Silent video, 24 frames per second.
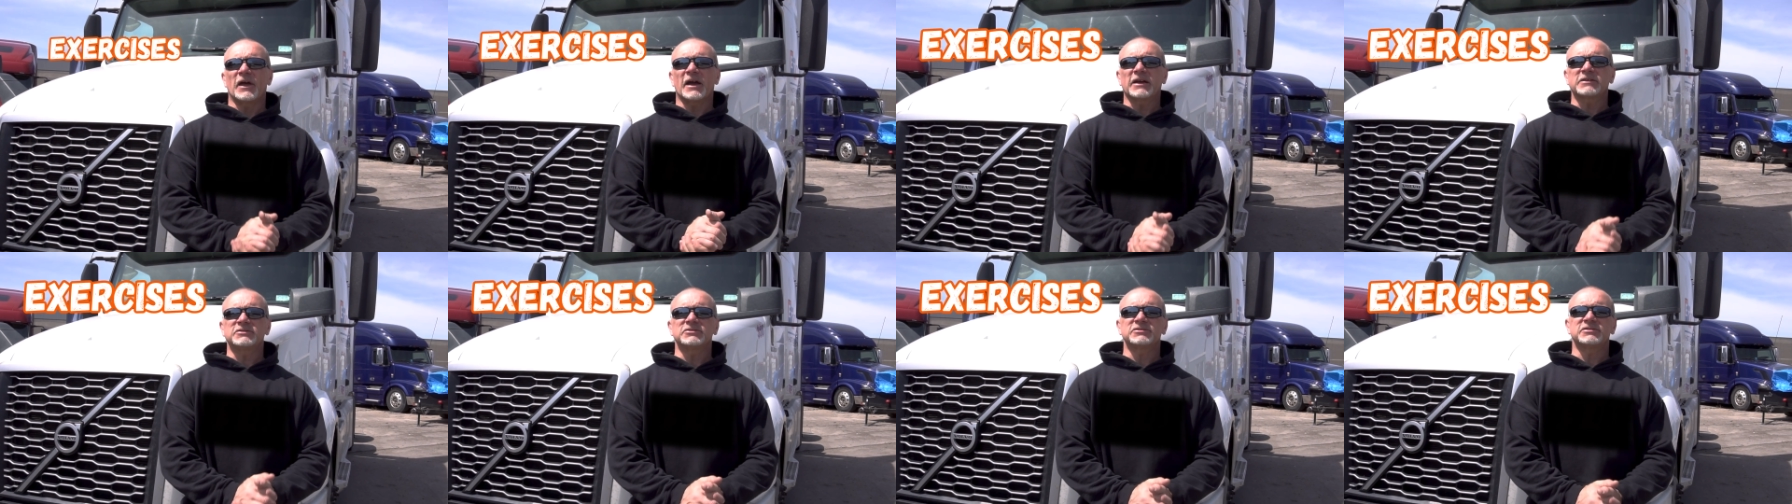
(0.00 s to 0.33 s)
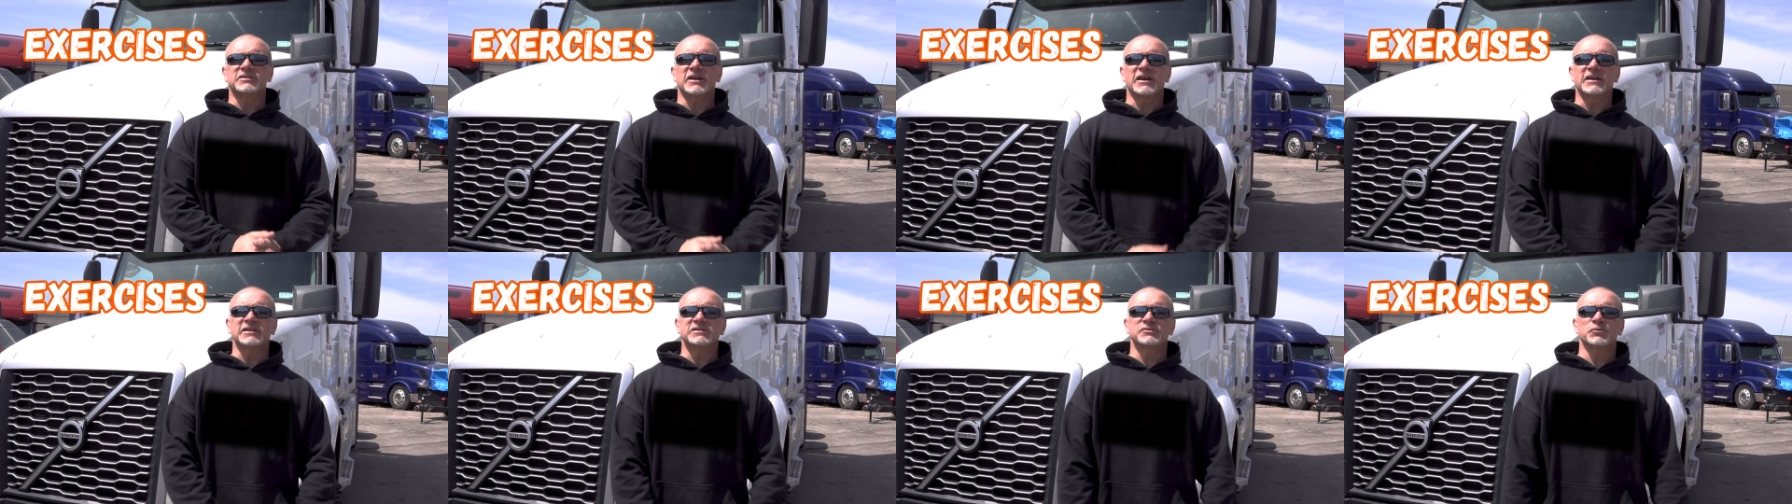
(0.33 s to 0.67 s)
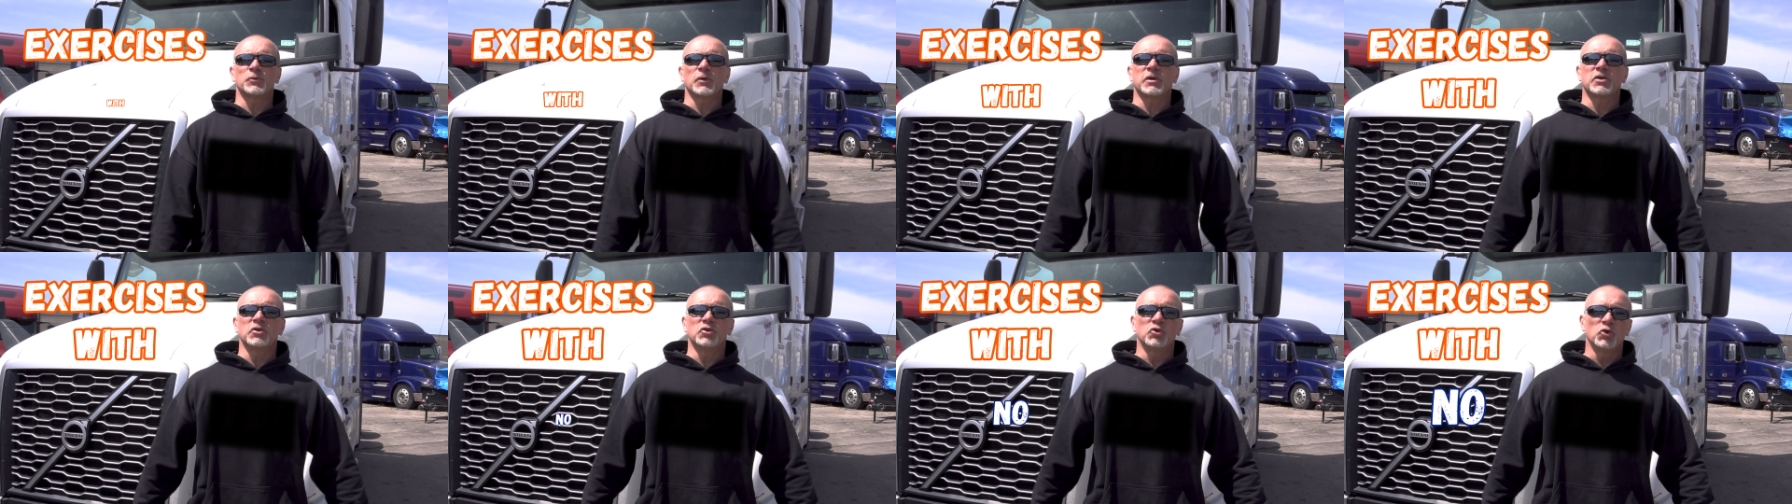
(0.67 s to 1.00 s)
exercises
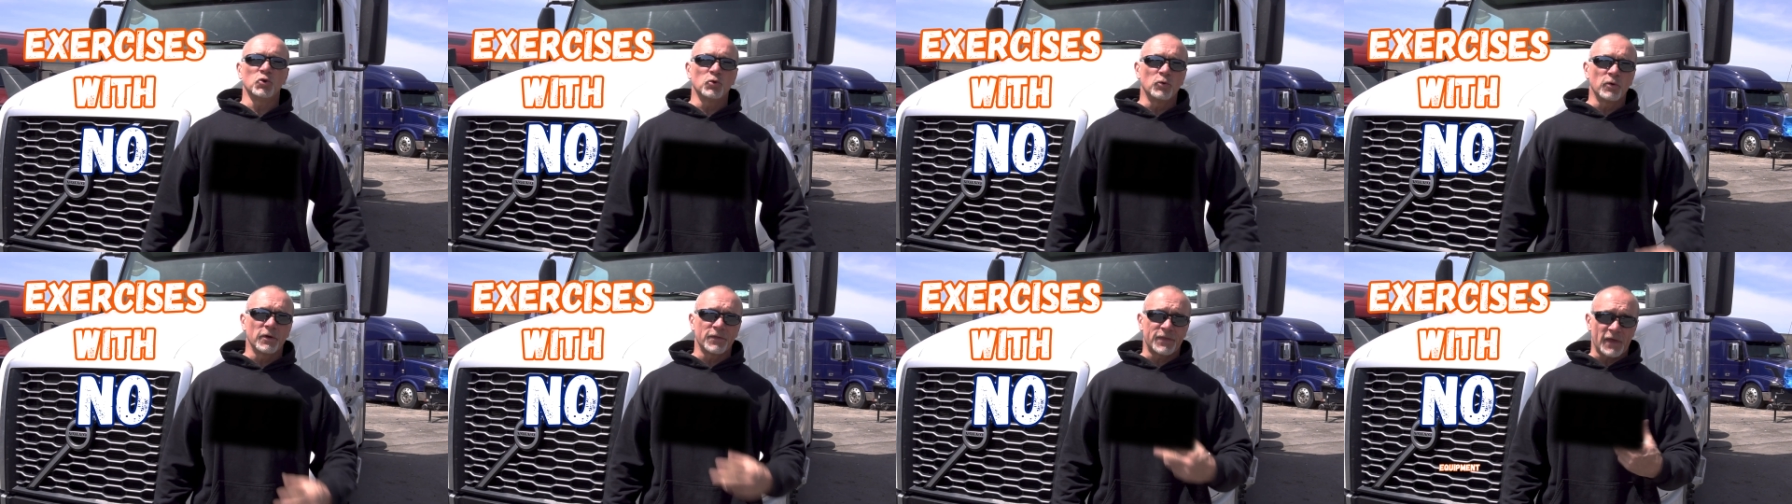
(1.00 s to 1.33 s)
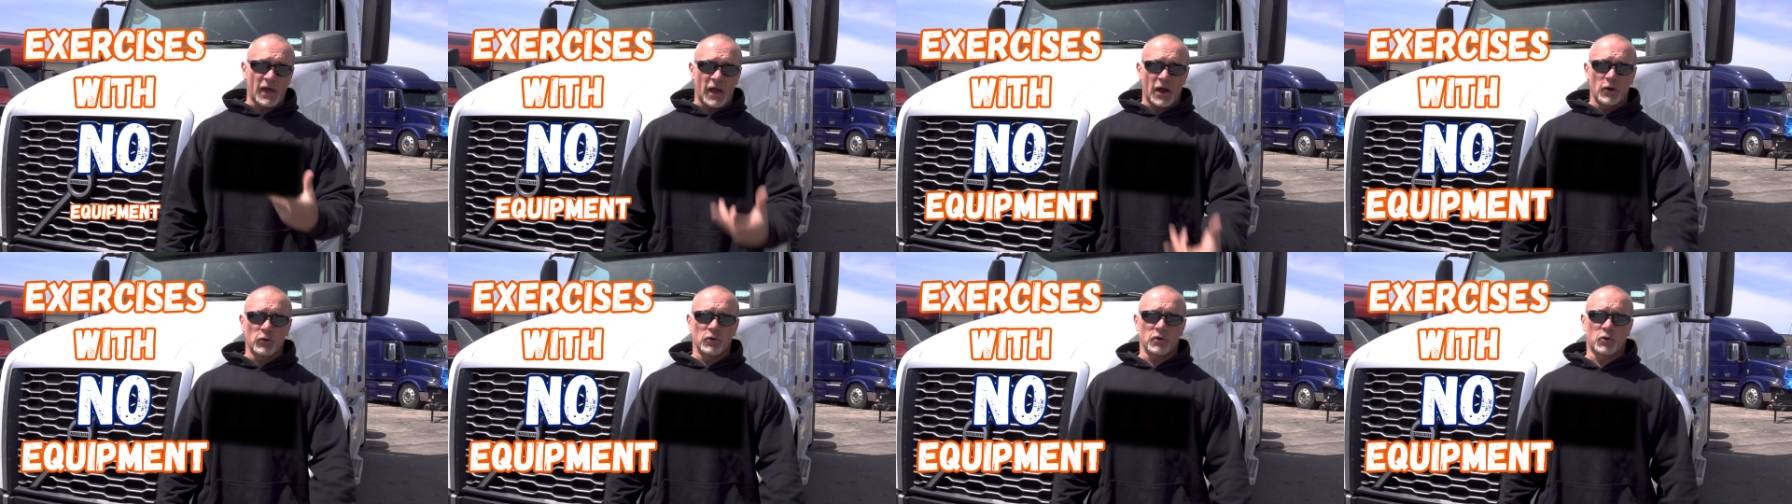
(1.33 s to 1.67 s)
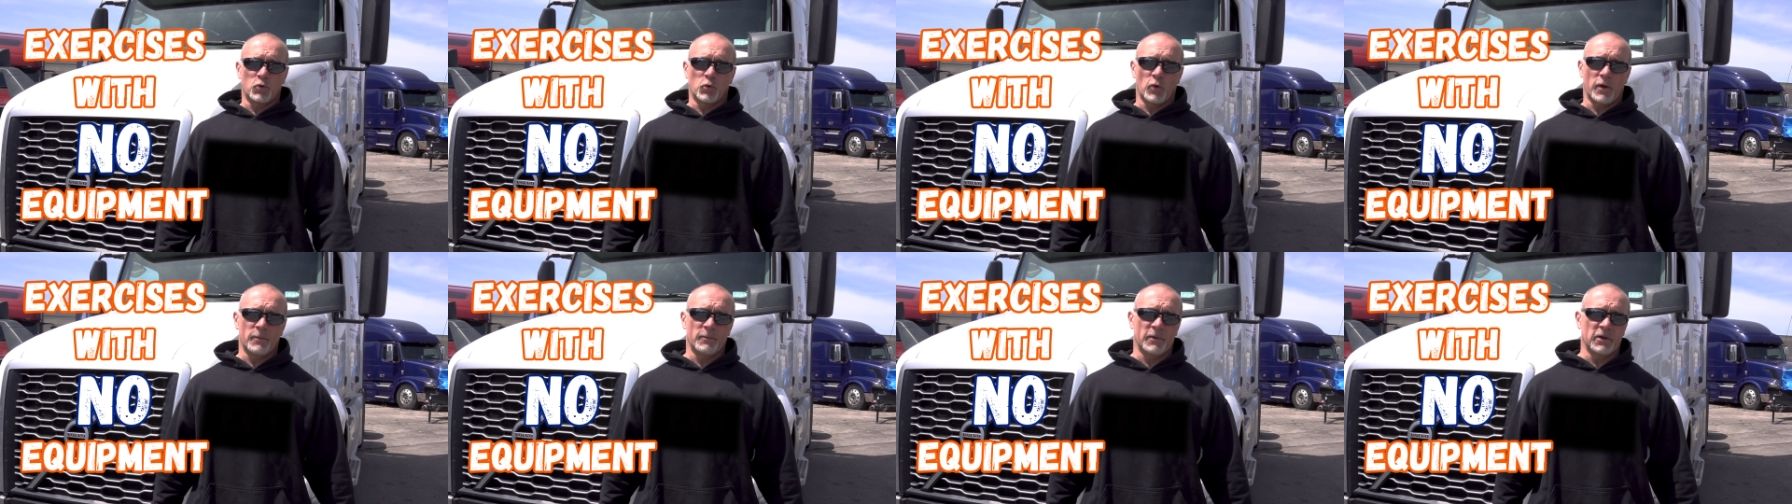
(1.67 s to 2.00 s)
we can do without
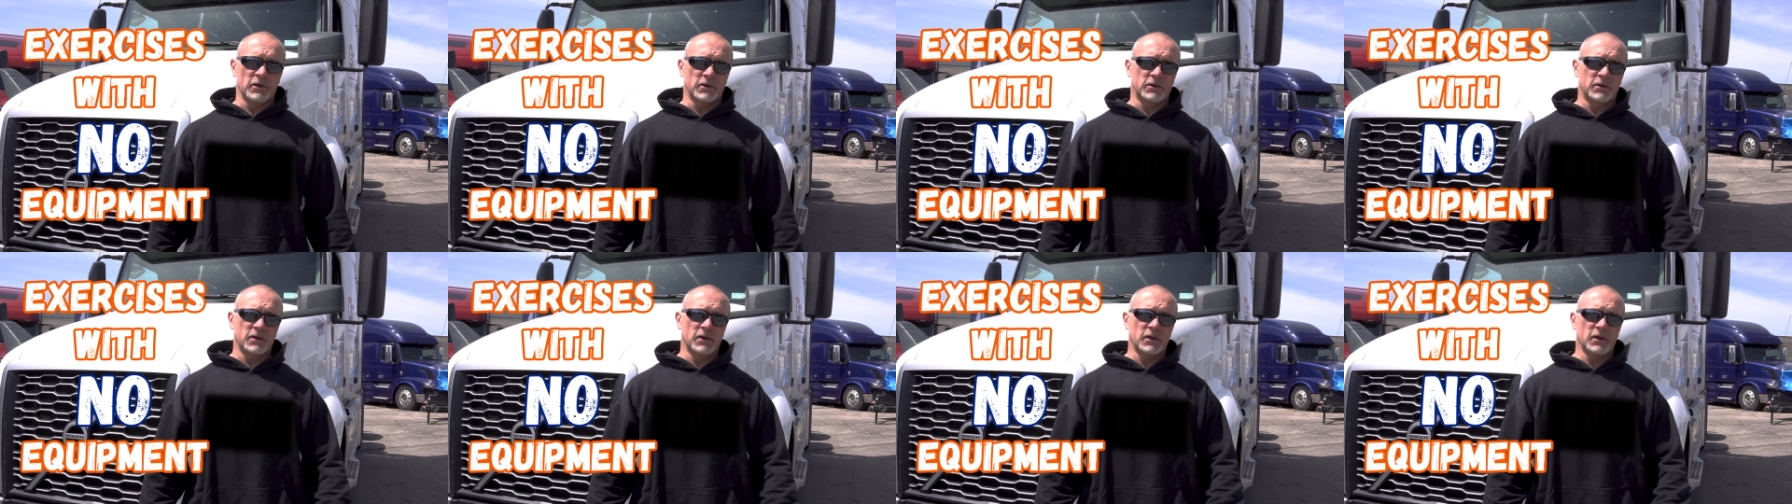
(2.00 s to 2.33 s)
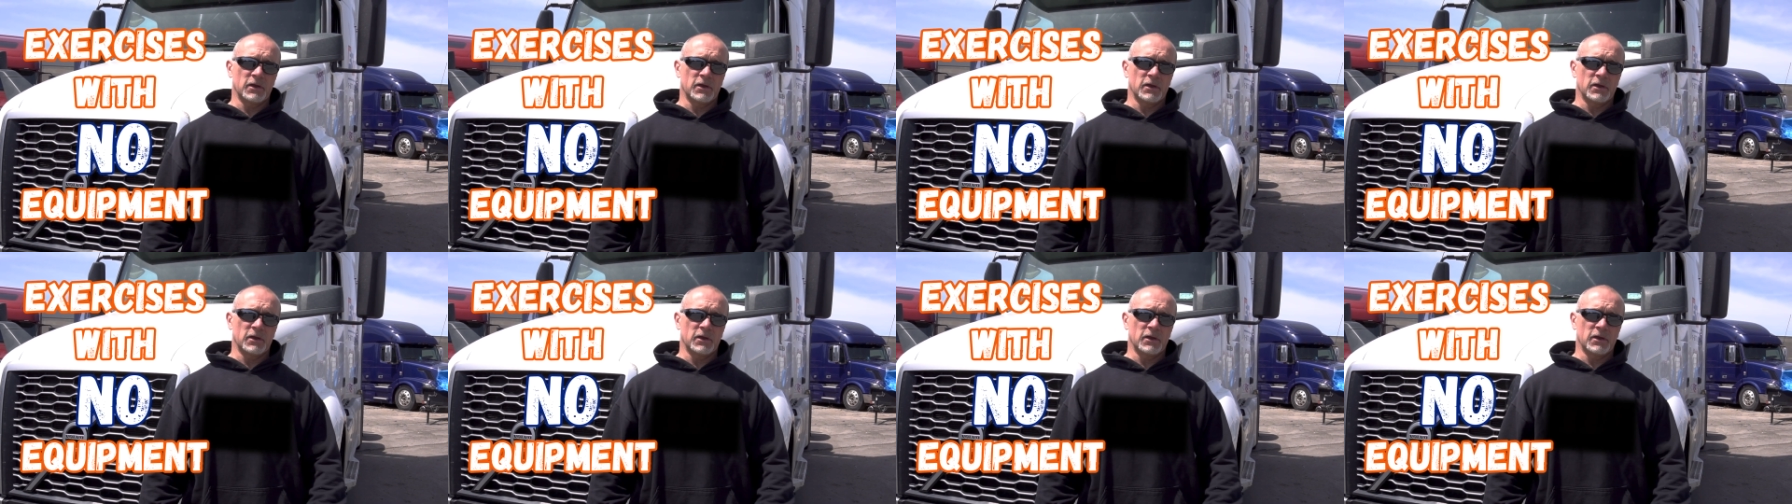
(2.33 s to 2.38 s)
equipment.